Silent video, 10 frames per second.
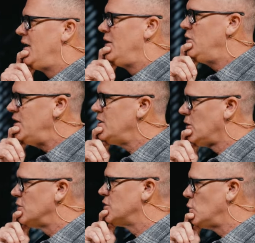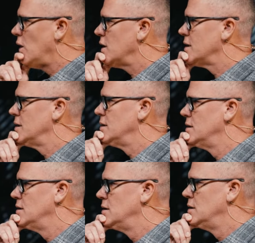You need to learn to work.
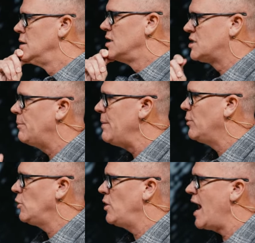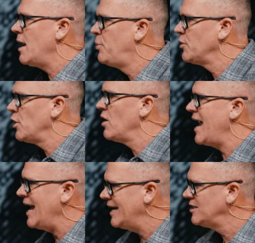Some people don't know how to put their
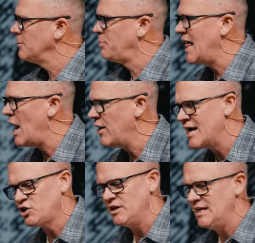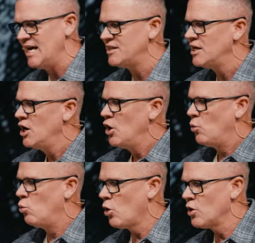hand to the plow and actually get
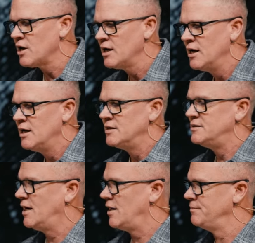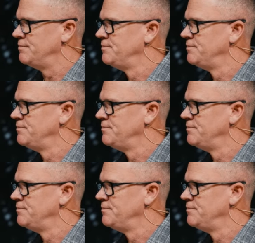work done.